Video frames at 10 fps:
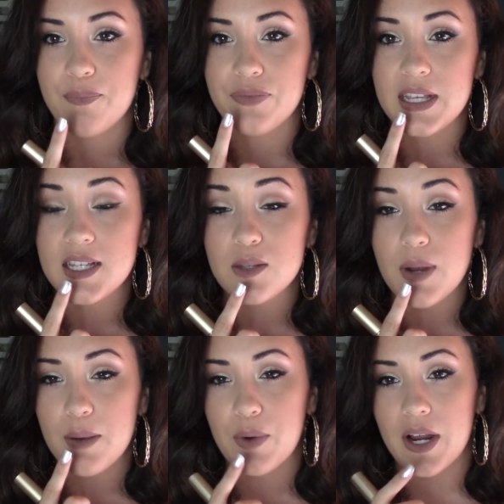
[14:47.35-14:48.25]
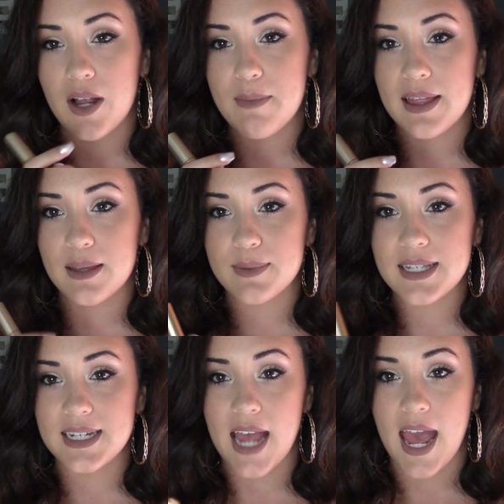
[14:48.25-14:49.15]
This is what I'm wearing on my lips
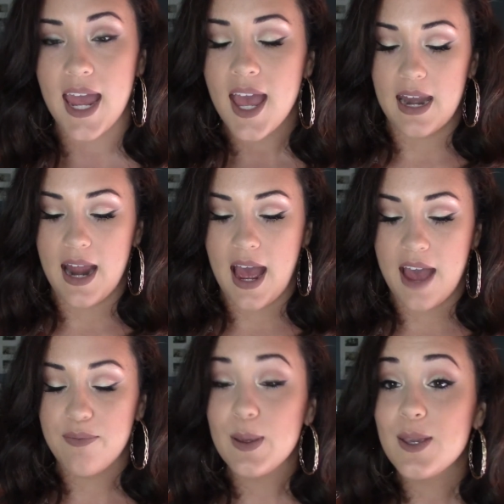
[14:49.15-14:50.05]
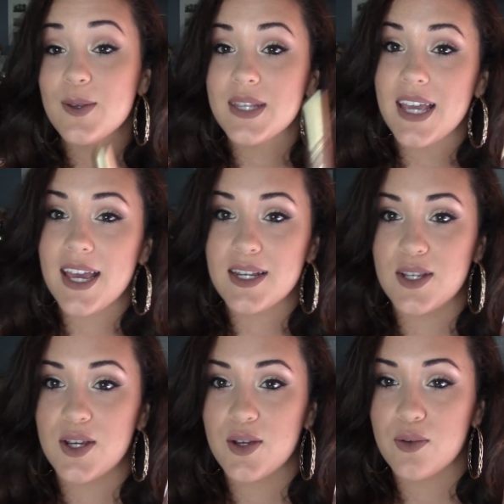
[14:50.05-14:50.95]
today, and I've been using
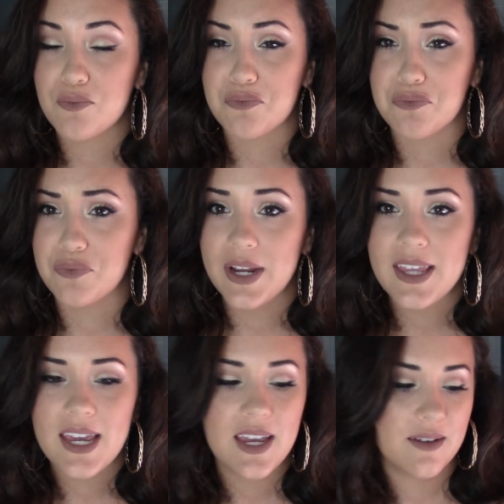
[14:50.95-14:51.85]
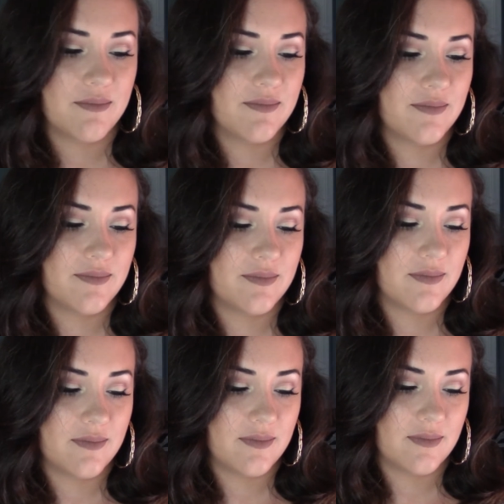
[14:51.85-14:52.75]
it really,
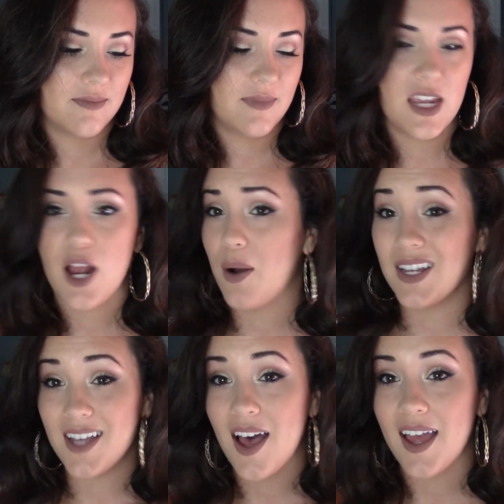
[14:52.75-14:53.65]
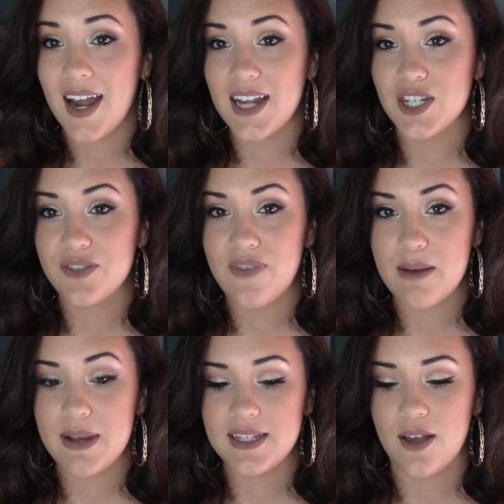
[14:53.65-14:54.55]
you know, a ton. I just find
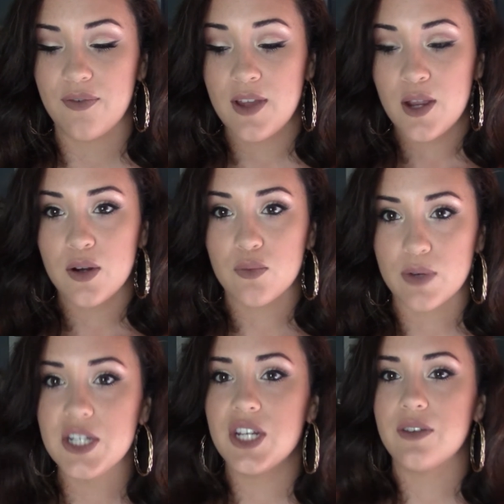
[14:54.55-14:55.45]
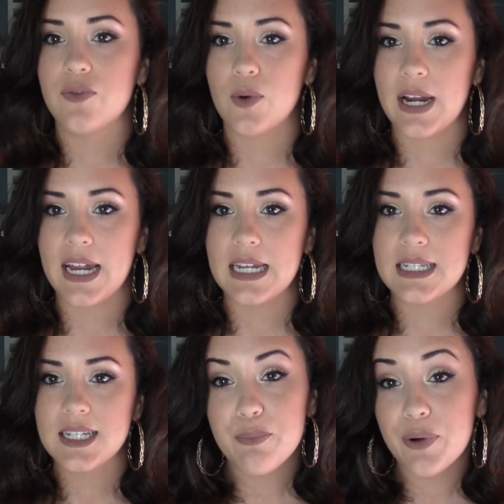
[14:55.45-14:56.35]
myself reaching for
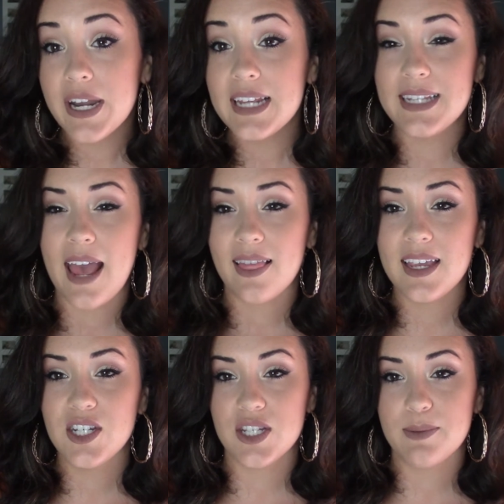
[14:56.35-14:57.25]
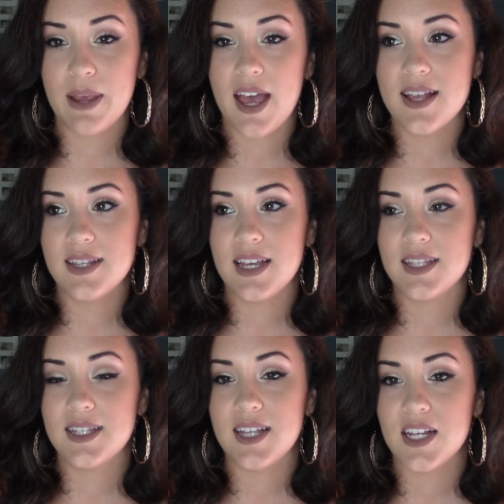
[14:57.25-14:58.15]
it pretty daily just because
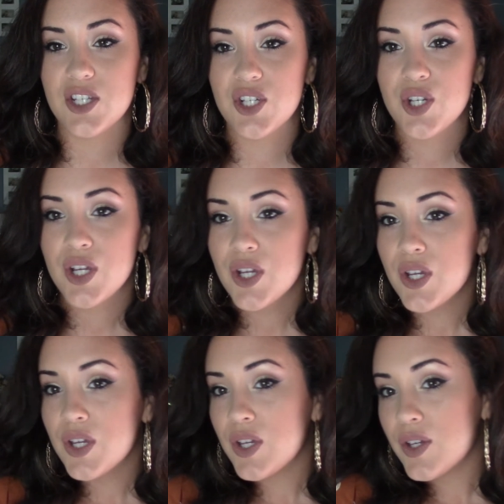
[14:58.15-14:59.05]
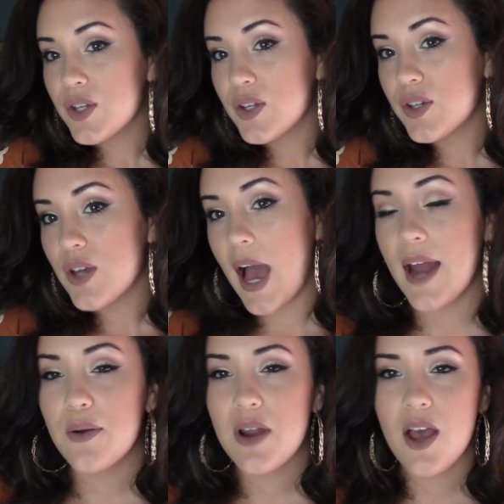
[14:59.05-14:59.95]
it's such I
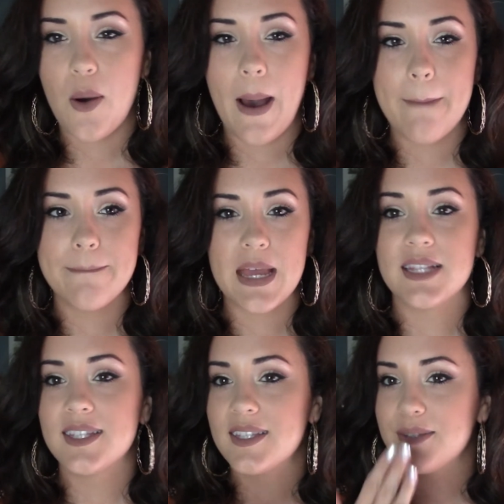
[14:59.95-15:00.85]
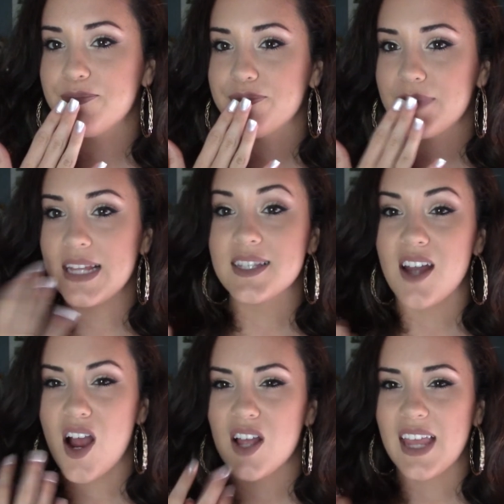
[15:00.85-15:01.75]
don't know, it's
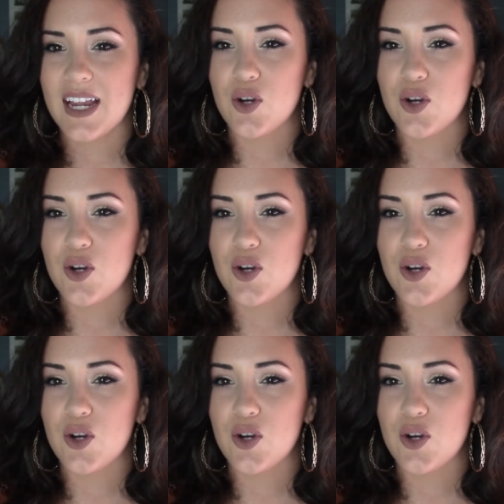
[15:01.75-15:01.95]
not like